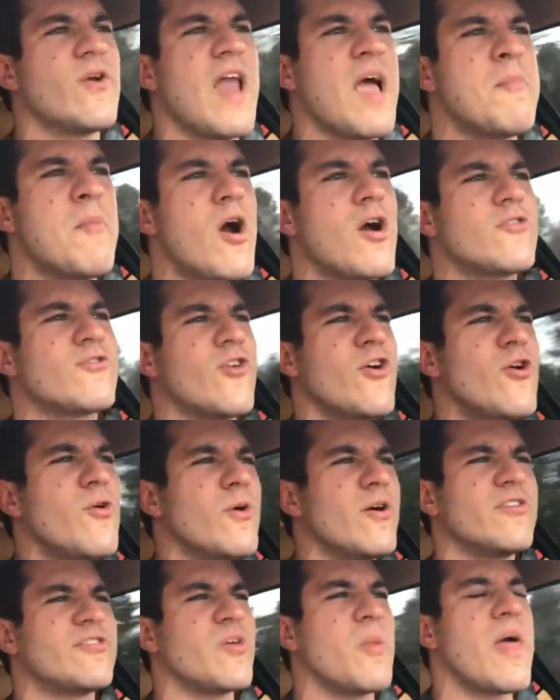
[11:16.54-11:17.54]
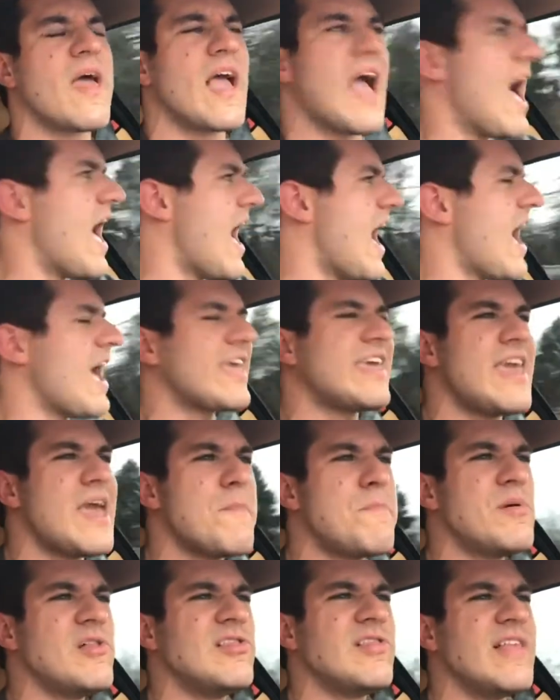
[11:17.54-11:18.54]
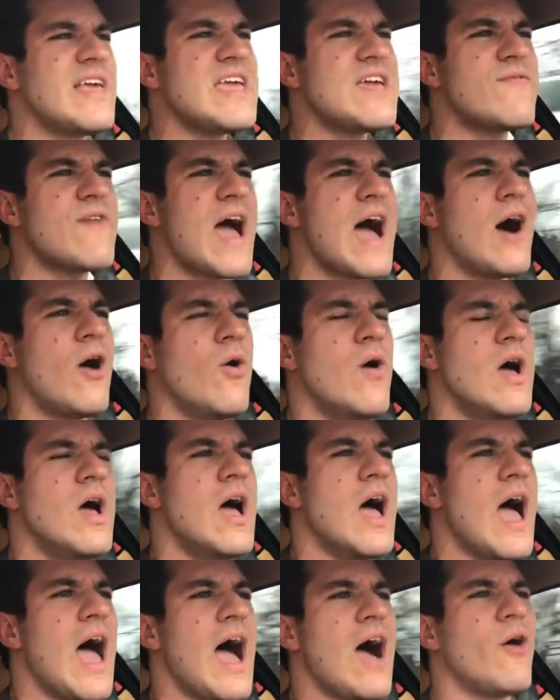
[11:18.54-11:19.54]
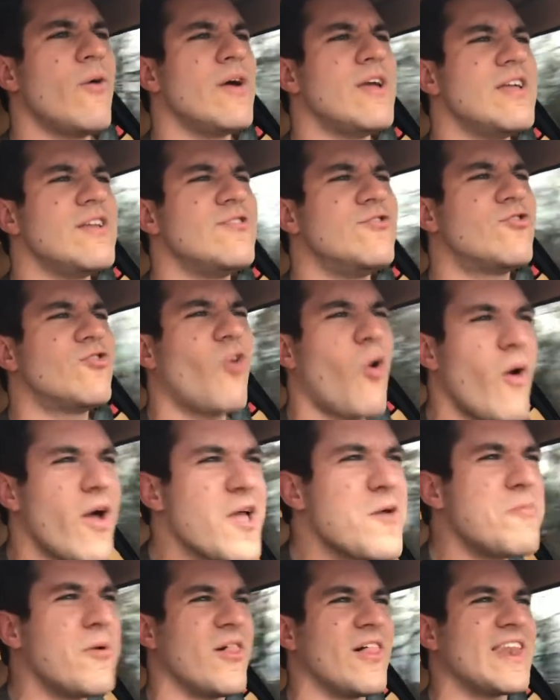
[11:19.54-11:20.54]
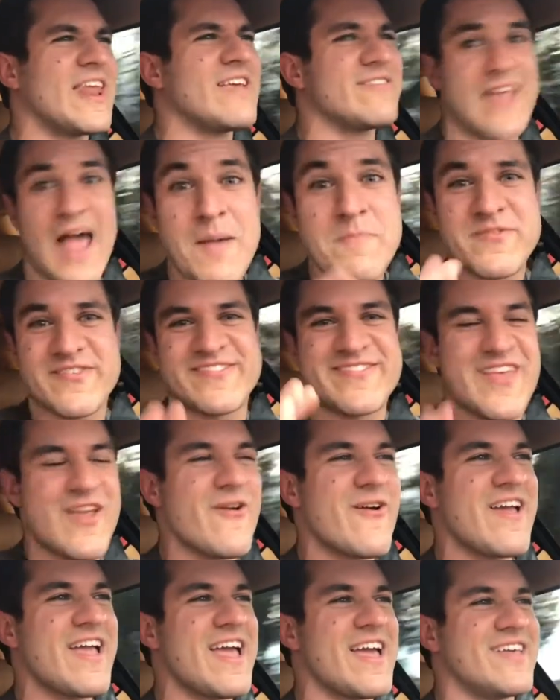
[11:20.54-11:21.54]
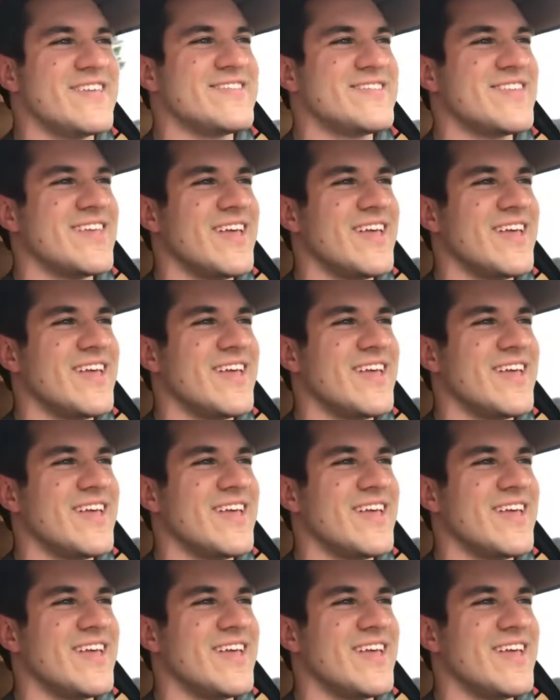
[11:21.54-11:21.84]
or an MR2 or something. I can't believe how enjoyable it is. I'm serious.